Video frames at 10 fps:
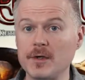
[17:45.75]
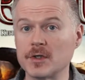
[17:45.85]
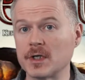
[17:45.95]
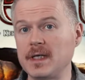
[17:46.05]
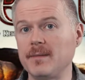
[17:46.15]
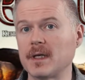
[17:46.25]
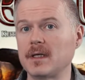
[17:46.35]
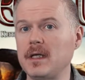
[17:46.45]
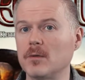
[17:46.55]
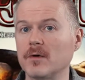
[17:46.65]
You're going to keep that
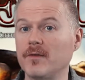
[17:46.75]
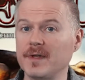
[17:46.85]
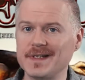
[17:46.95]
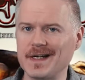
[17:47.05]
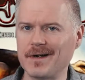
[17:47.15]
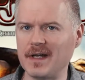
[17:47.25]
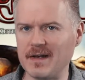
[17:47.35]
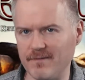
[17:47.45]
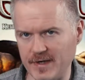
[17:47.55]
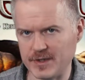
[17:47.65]
keyword for the entire
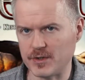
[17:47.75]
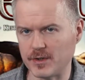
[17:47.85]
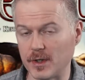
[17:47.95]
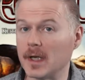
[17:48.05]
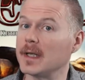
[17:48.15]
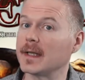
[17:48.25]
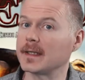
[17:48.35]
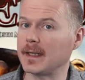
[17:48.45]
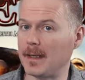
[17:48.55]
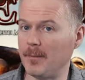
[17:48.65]
adventure you're on, not
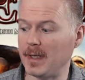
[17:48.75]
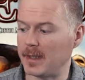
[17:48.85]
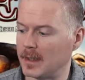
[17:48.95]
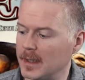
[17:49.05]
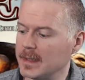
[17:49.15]
the campaign.